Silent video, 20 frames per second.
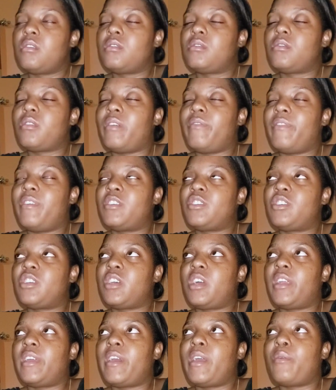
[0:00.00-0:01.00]
So
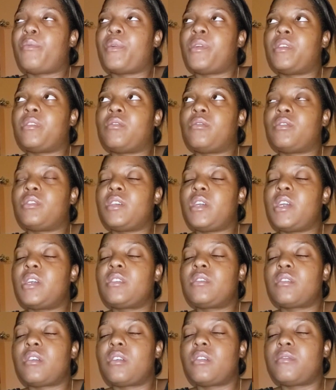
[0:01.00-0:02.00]
eventually I went to
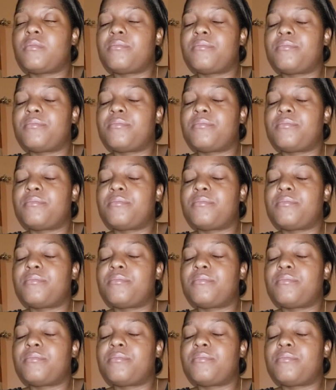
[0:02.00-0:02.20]
theater